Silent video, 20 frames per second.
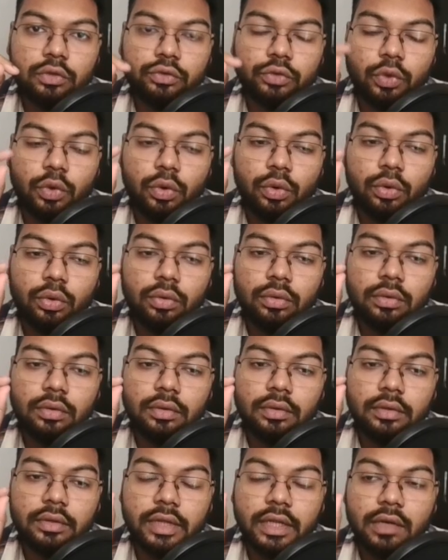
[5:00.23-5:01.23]
So
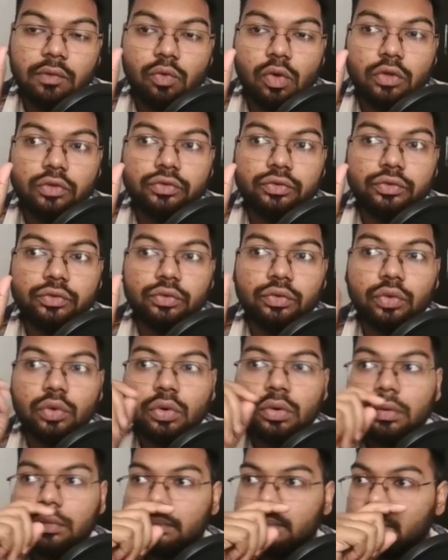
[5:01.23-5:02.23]
there was
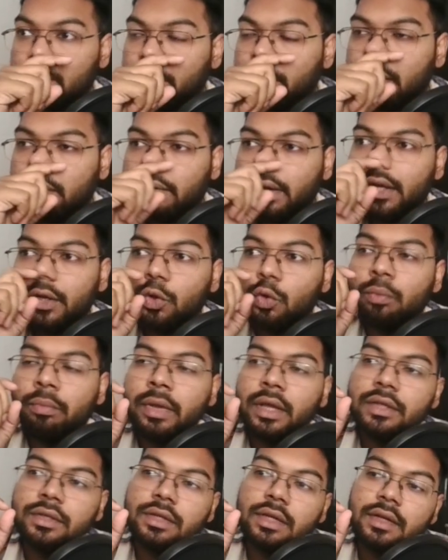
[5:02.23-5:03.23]
no preventive
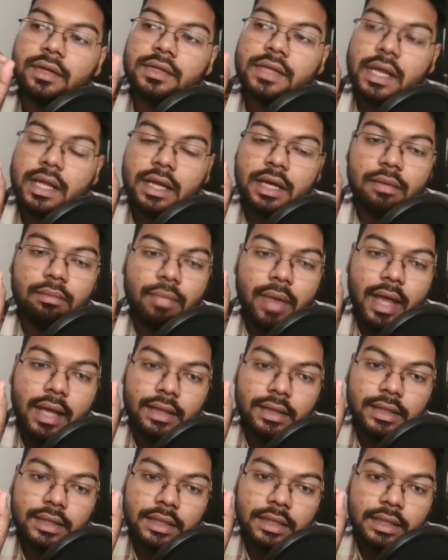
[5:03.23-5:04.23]
measures taken
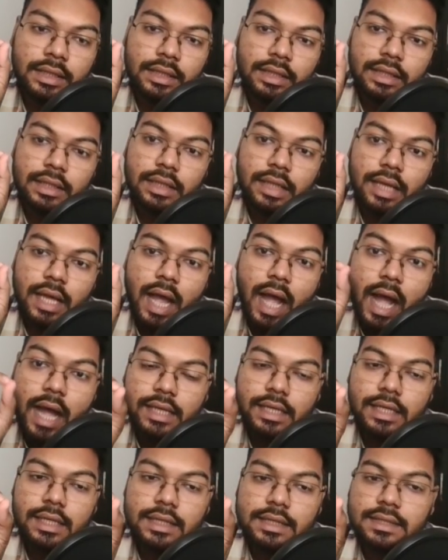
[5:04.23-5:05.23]
by the
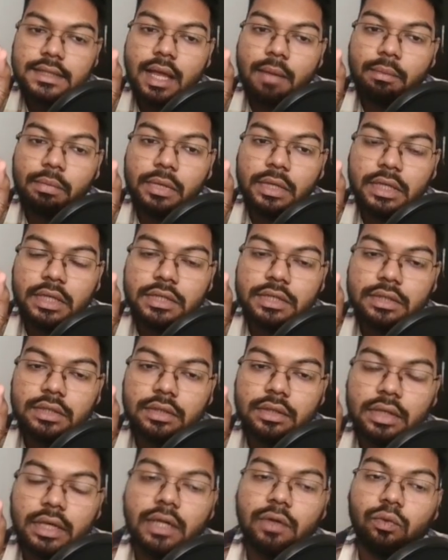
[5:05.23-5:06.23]
IAST
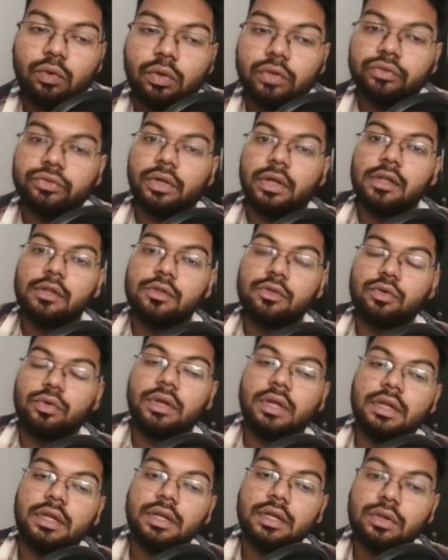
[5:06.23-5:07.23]
application. It was also
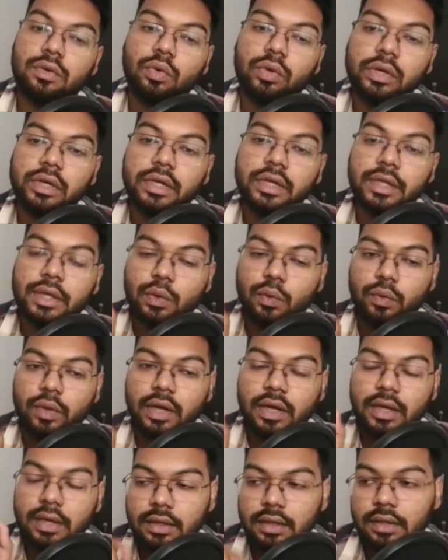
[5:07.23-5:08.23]
done in only
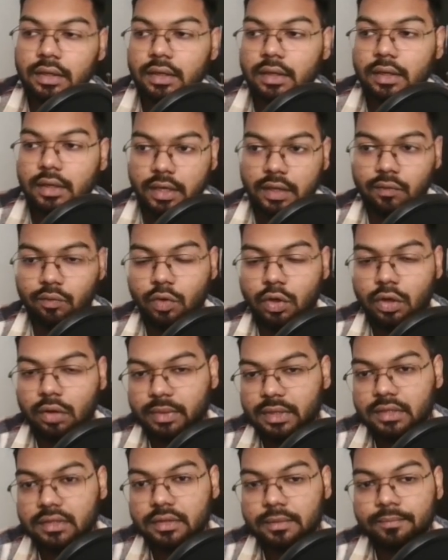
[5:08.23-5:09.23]
QA
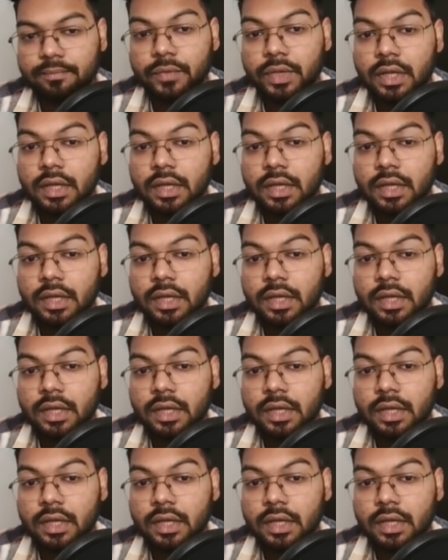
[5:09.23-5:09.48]
environments.